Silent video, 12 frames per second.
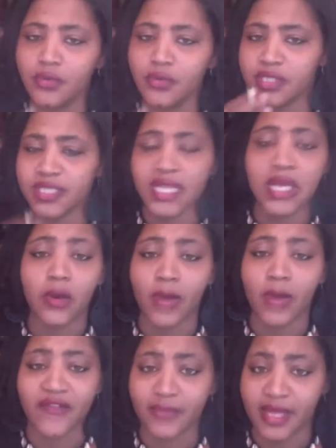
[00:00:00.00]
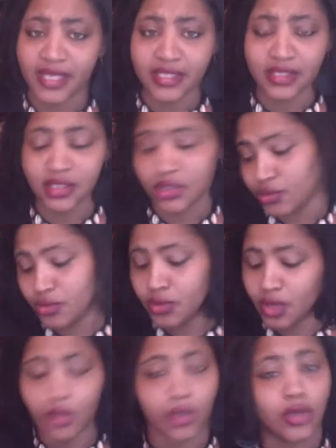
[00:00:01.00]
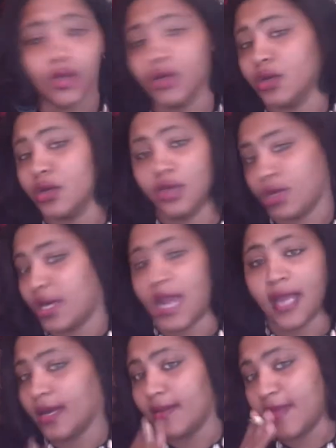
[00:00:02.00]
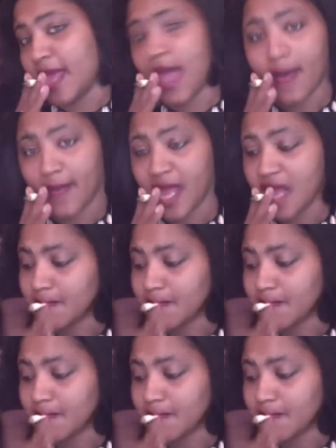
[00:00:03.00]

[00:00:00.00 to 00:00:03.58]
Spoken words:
steer away from this, you're not gonna be happy.